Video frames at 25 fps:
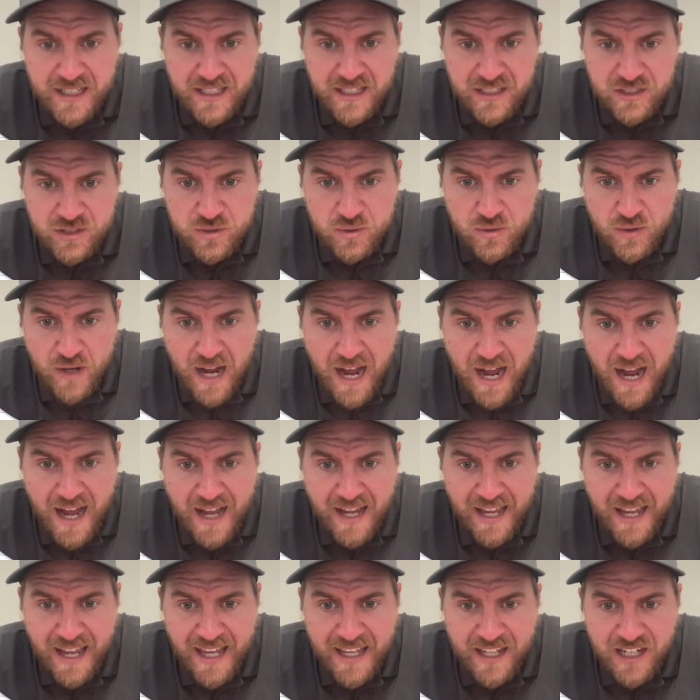to
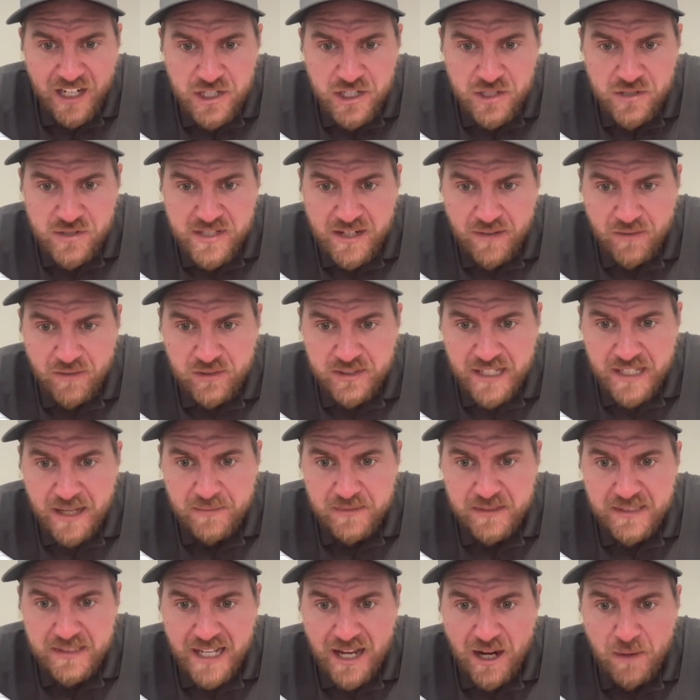high 800 several
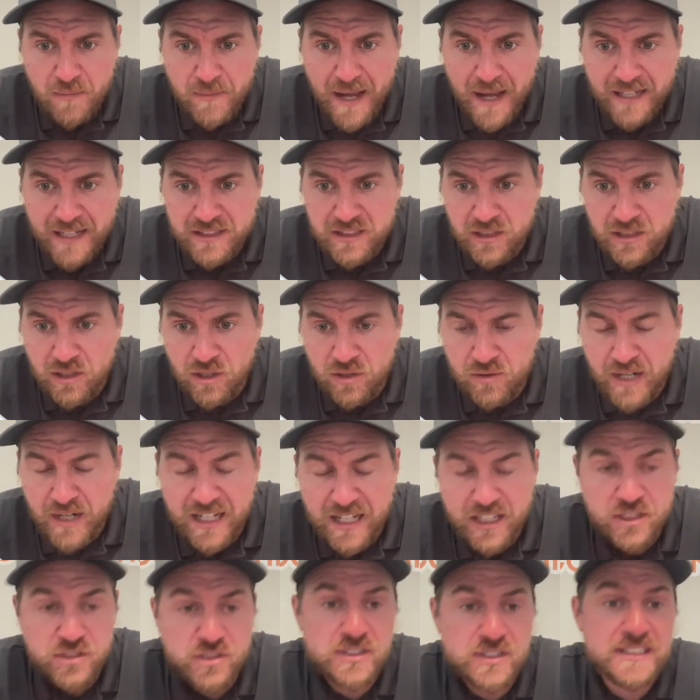times now, back to low
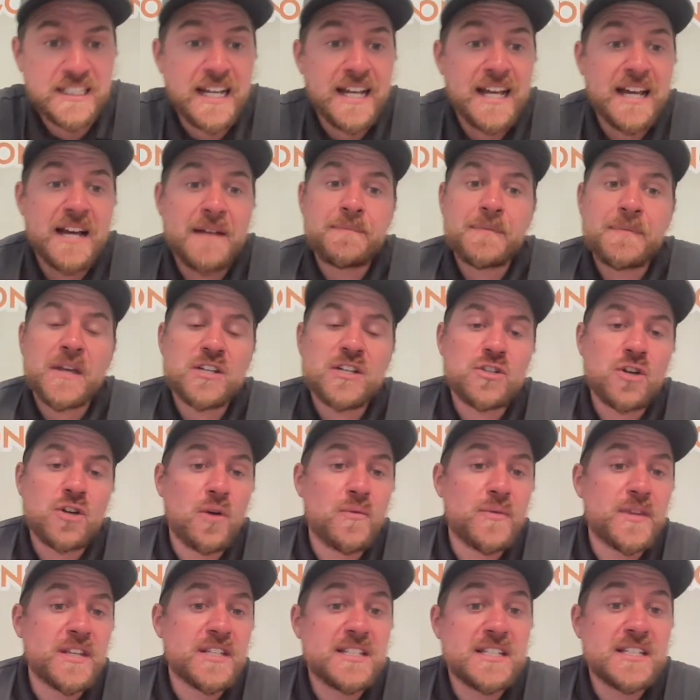900s. So
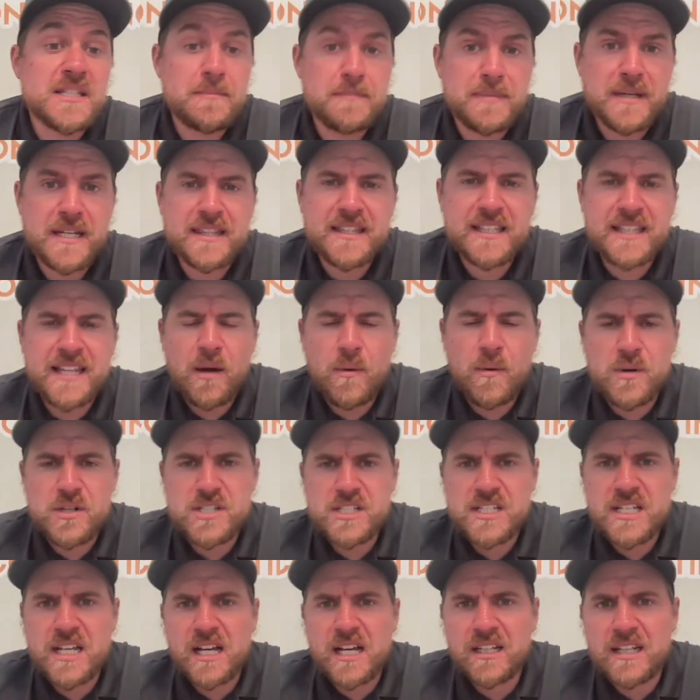this is the big thing that we're
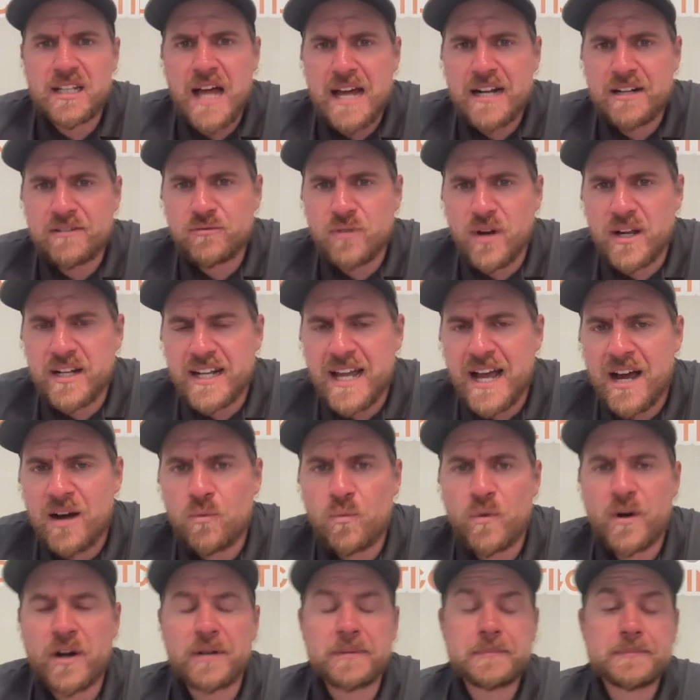seeing a lot of right now,
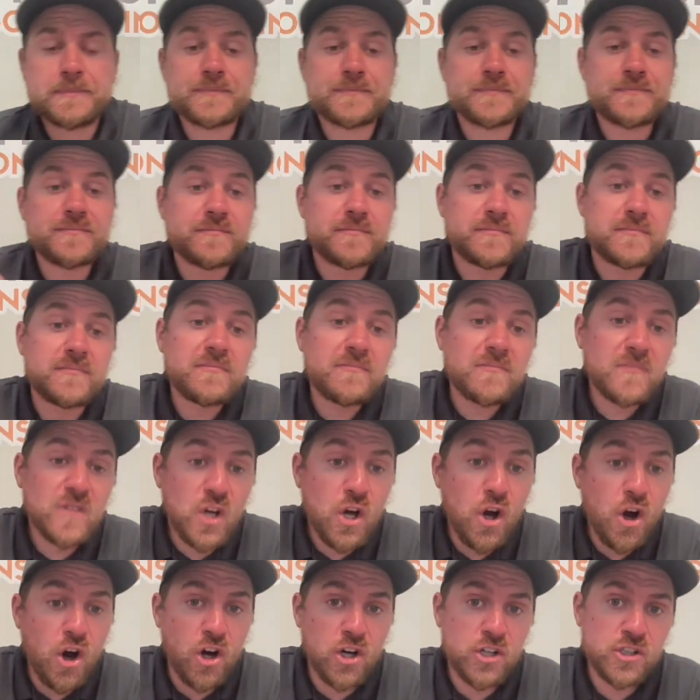where
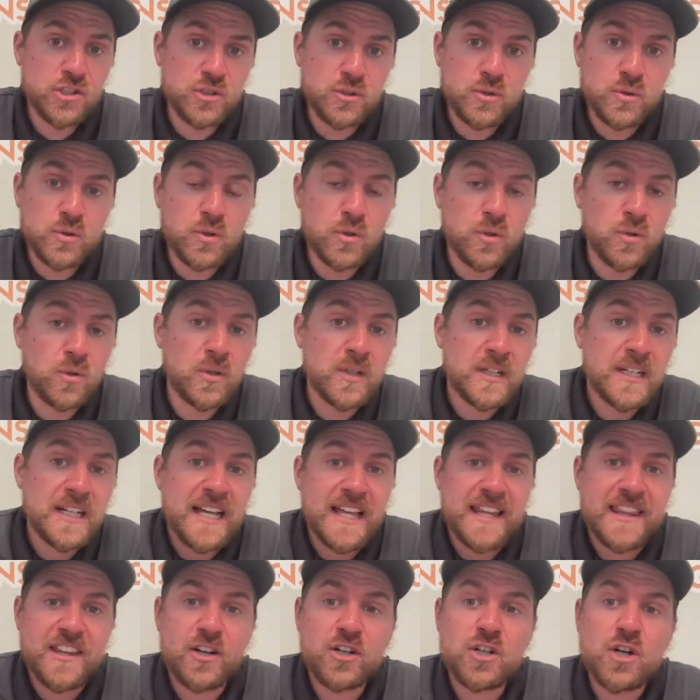on Google
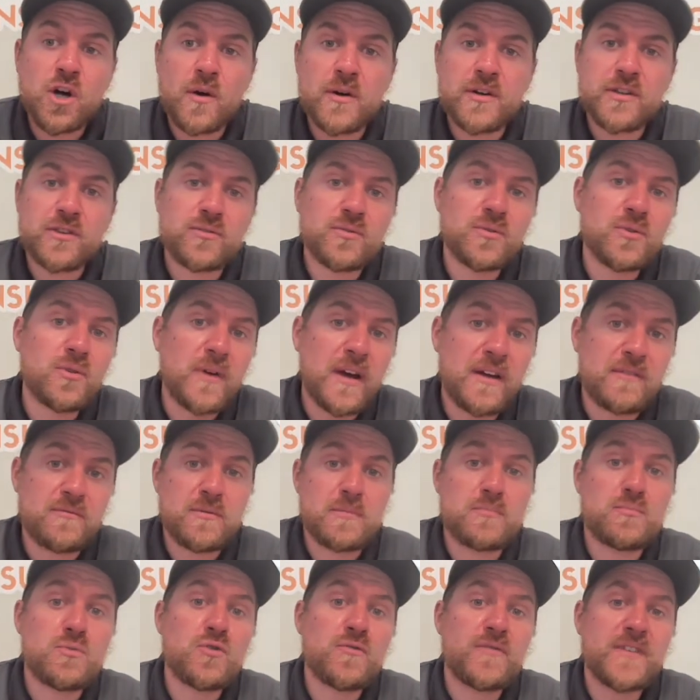they're going through and
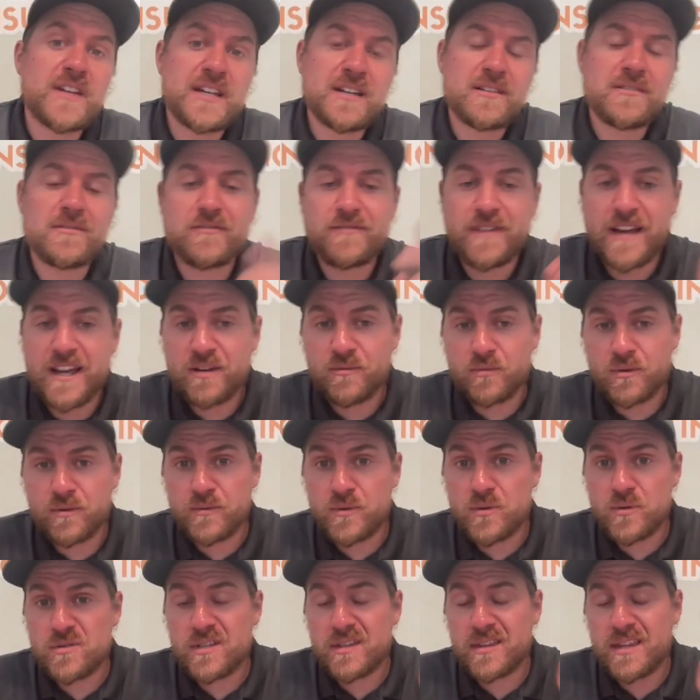removing fake
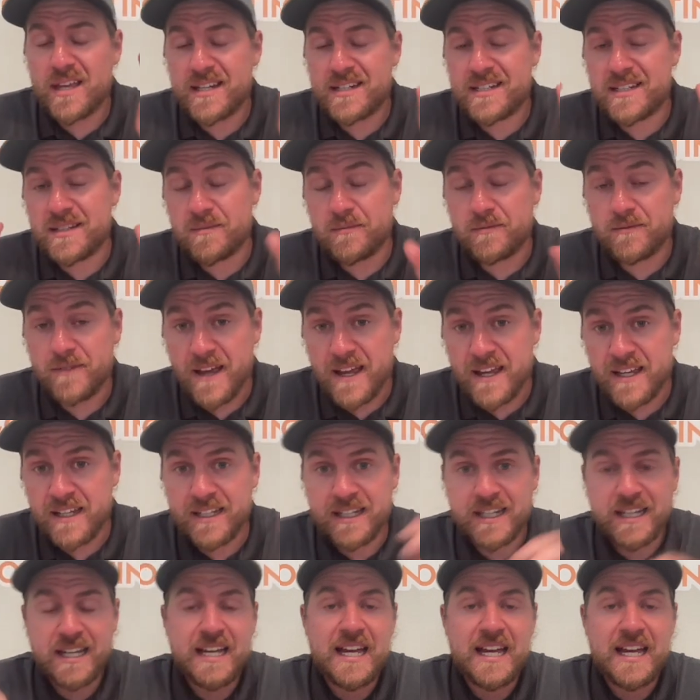reviews that they deem fake,